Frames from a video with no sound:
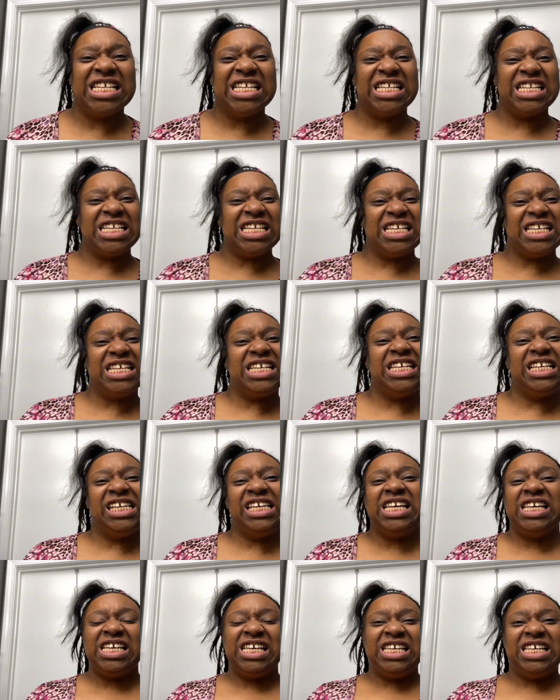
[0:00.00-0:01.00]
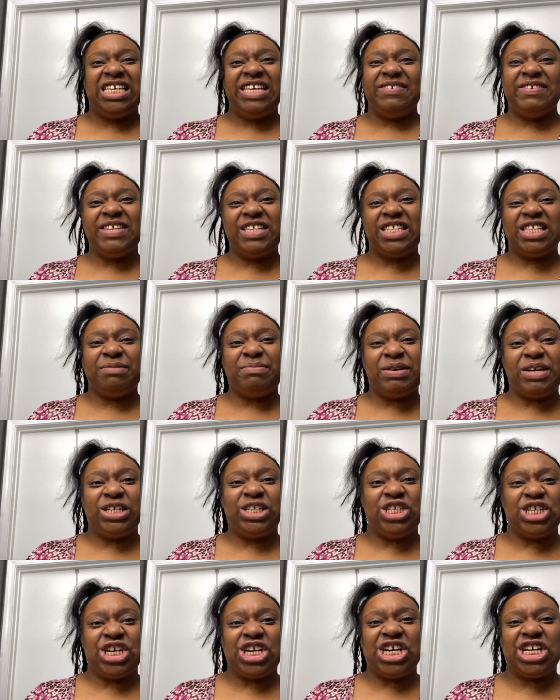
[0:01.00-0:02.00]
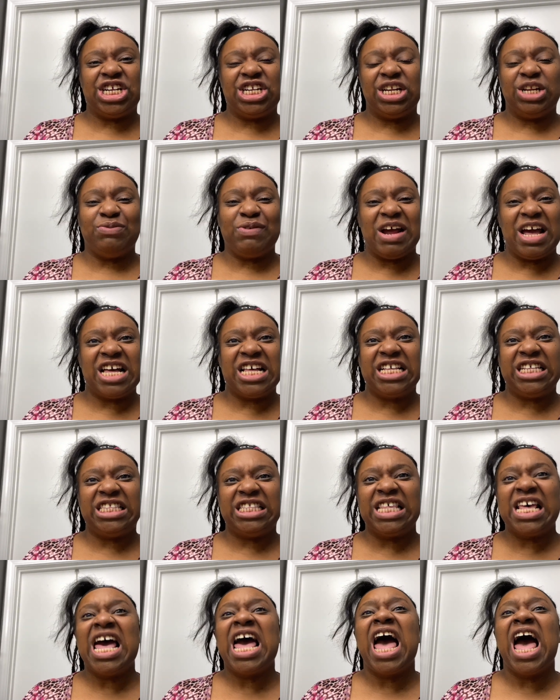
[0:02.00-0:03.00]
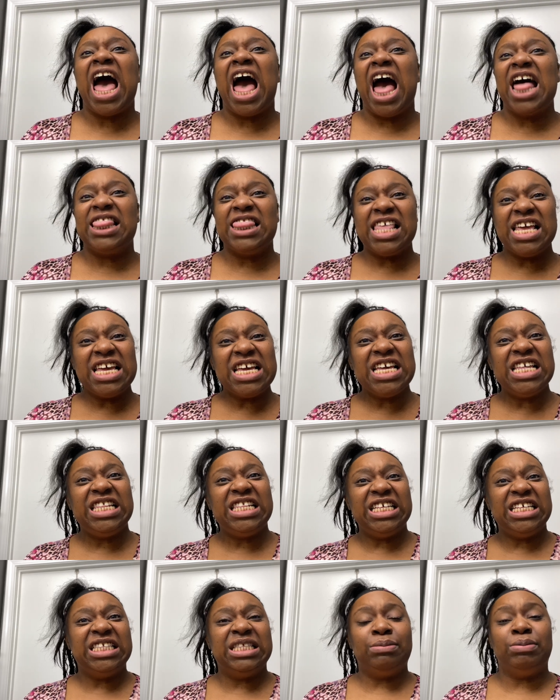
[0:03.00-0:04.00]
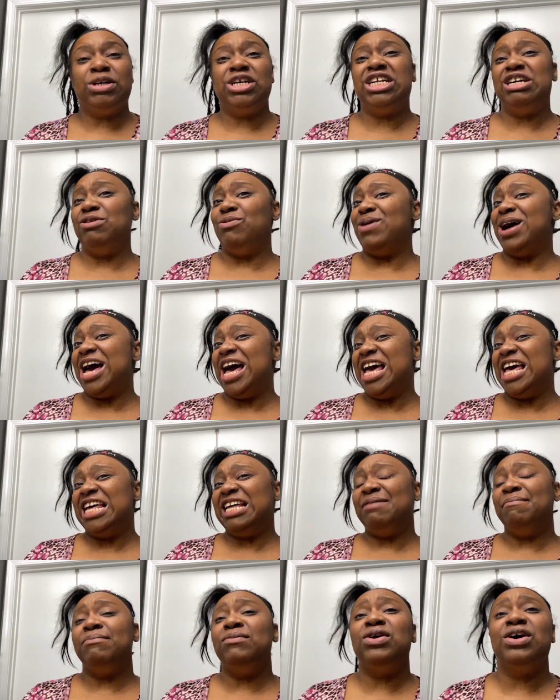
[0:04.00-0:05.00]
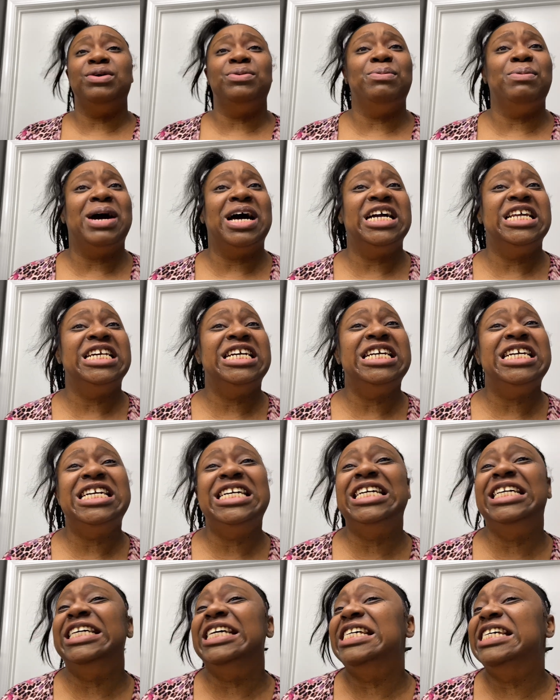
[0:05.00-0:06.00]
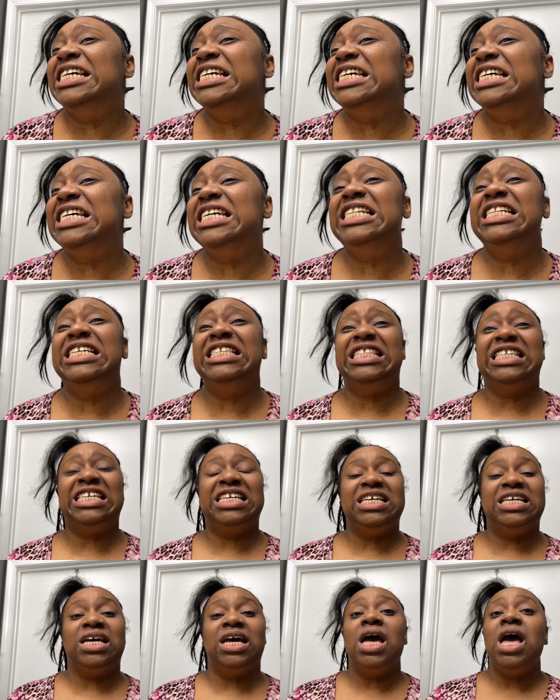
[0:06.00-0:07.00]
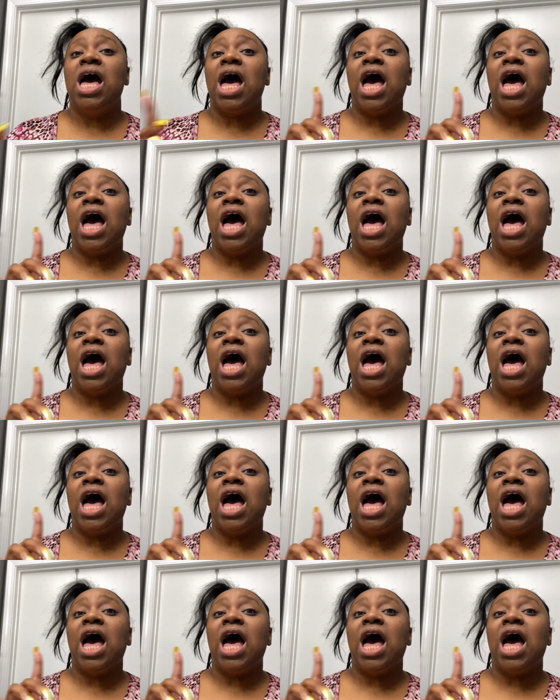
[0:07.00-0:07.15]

Let's get it some more turn around. I think it looks pretty white, more whiter. It looks good.